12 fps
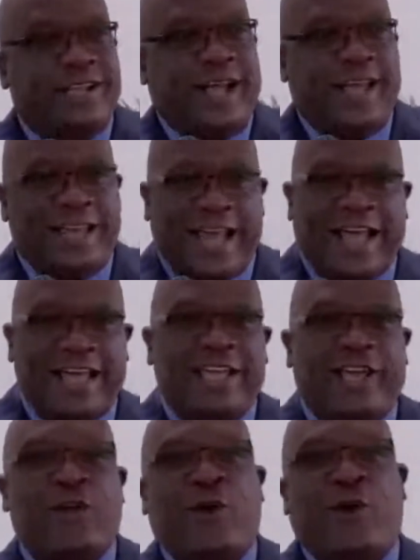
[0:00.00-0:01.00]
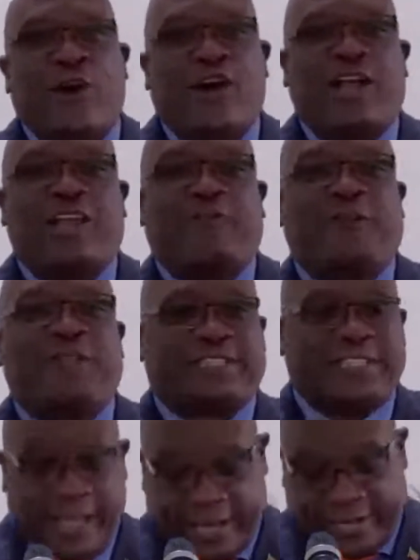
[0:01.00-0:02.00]
And I and all of
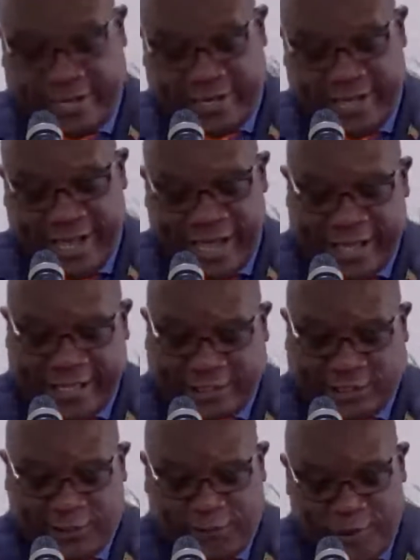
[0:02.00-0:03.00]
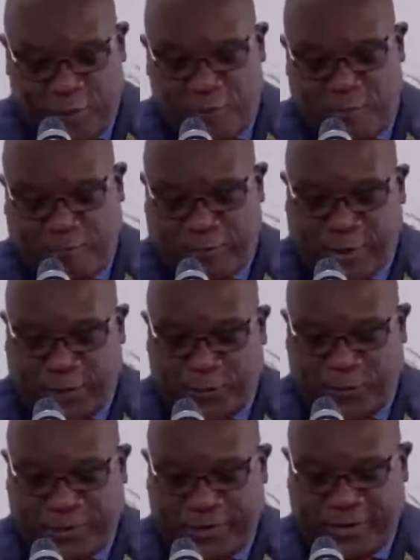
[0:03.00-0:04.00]
us here are so very
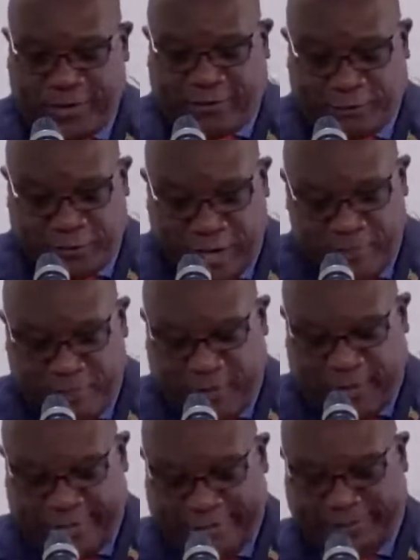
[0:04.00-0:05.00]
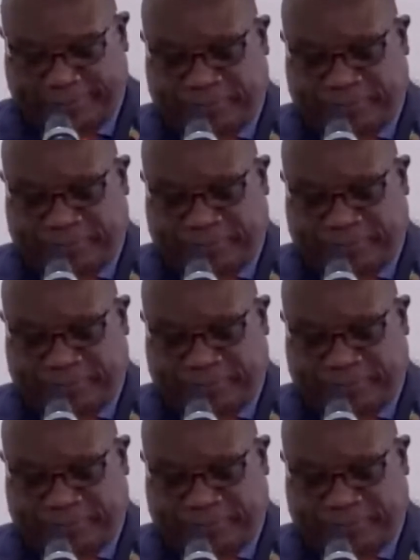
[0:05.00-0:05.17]
proud of John Boy.